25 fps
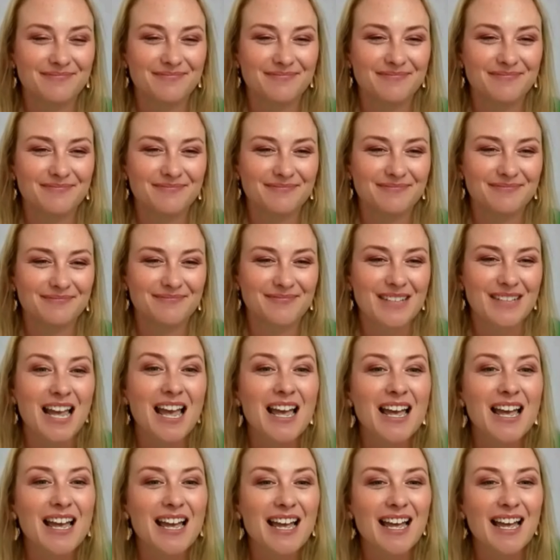
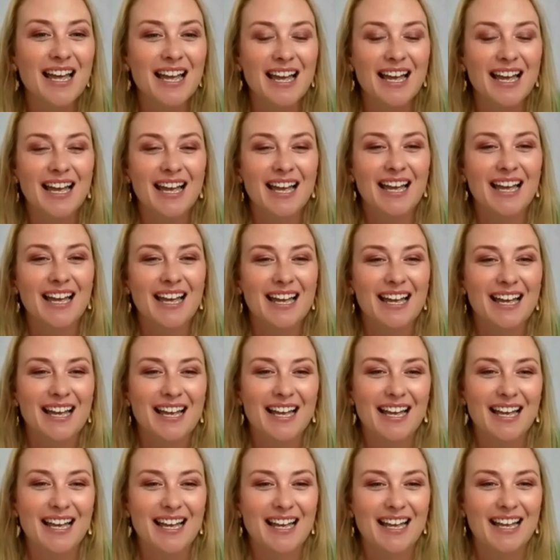
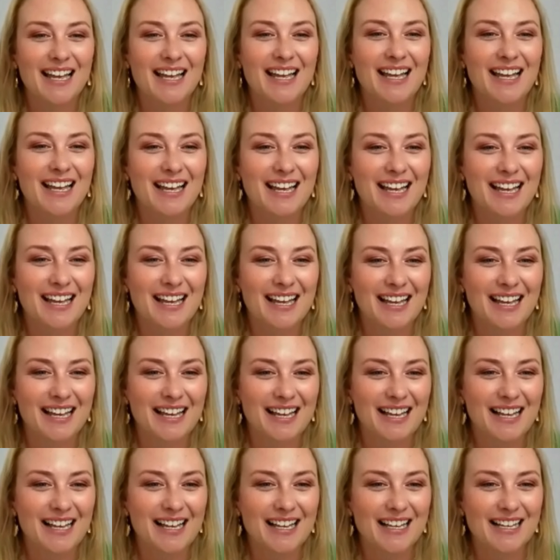
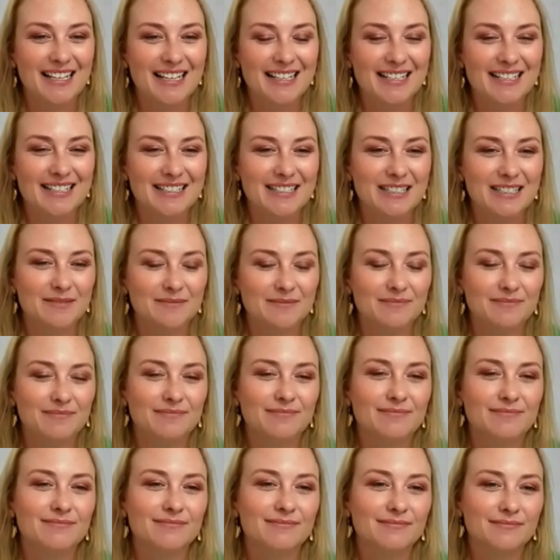
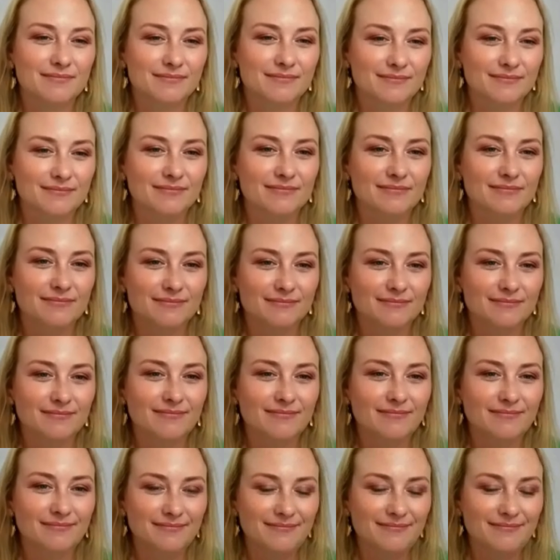
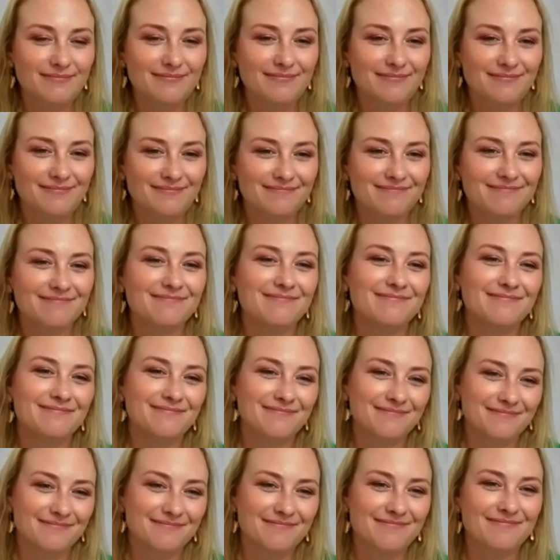
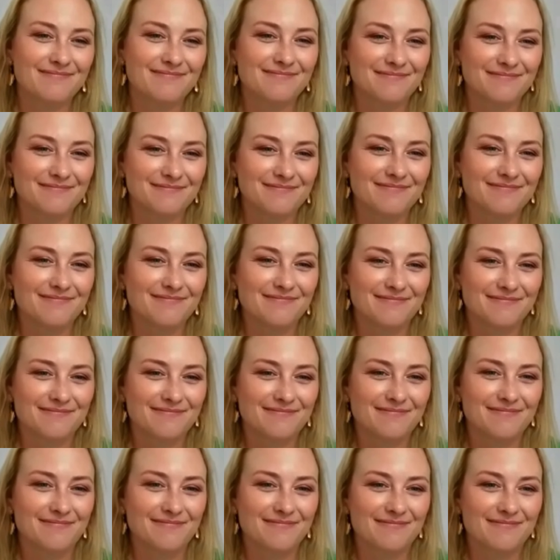
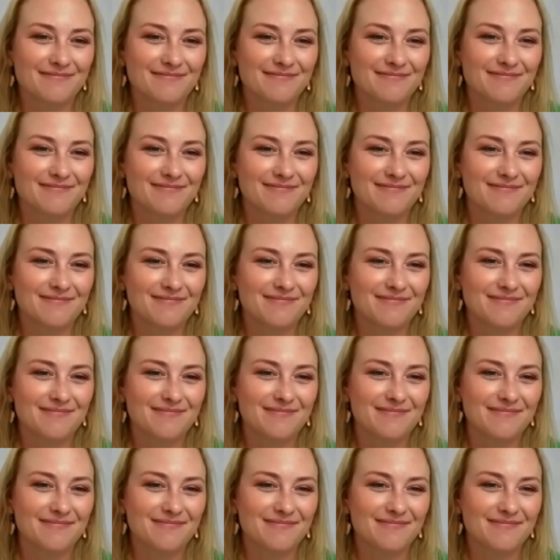(not speaking)